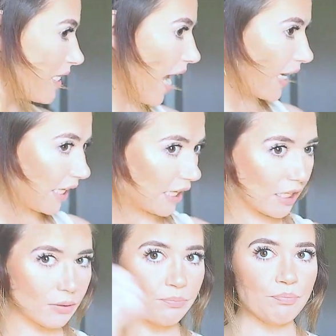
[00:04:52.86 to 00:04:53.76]

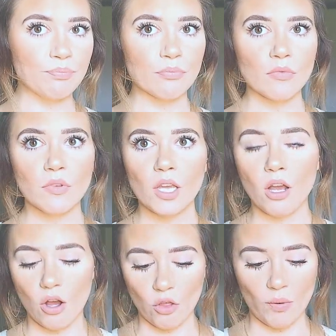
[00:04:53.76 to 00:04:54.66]
stacking
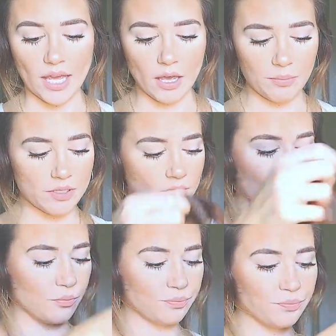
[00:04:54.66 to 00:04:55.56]
all the way up. So